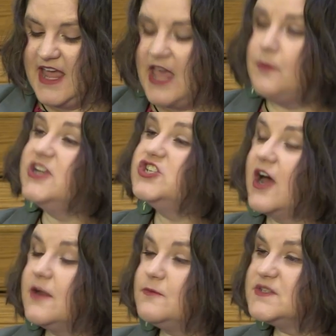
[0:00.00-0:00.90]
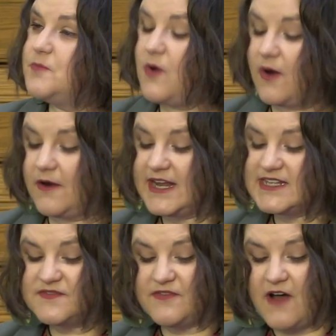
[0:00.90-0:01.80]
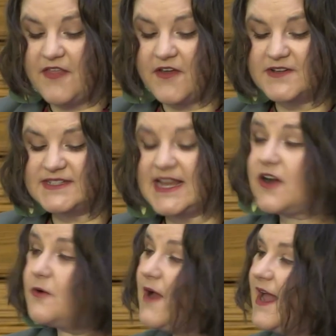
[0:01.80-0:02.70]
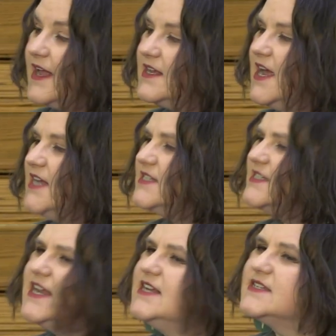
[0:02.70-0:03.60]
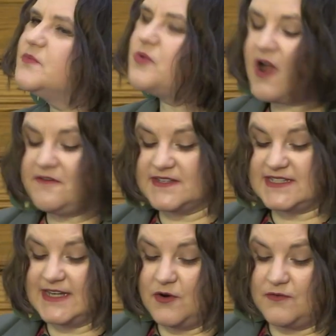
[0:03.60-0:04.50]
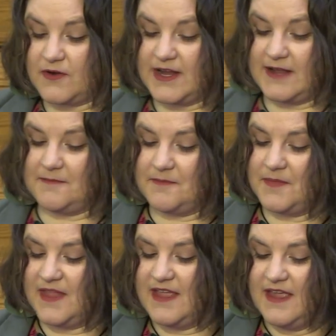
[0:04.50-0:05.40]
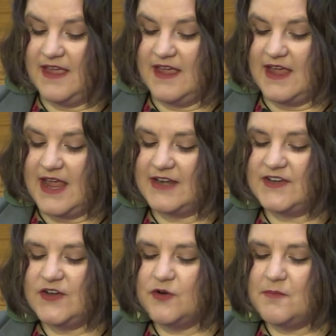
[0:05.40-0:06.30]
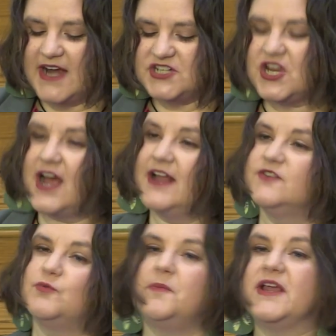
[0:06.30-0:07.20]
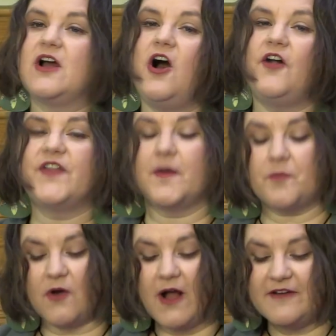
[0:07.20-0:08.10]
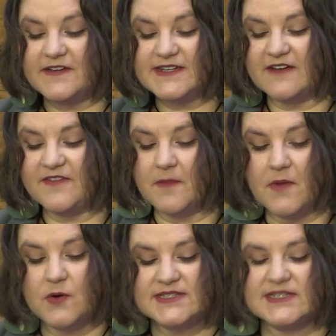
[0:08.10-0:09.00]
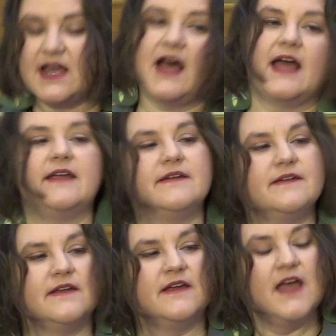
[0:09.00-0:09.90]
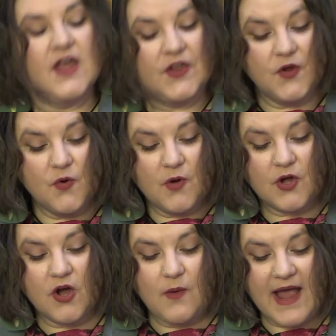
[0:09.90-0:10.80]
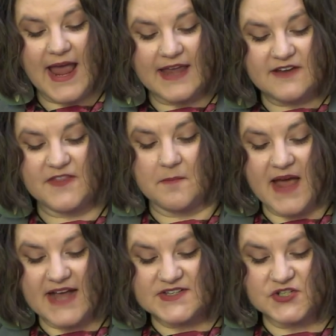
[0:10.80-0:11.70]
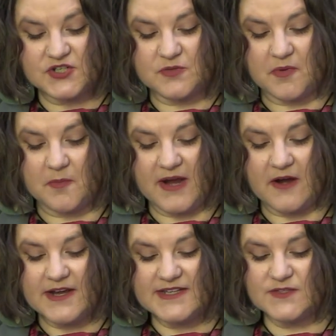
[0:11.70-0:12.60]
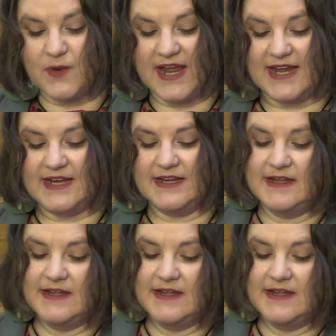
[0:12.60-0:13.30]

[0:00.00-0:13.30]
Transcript: And when John was born, his father, Zechariah, sings a prophecy over him. "And you, my child, will be called a prophet of the Most High. You will go ahead of the Master to prepare his way.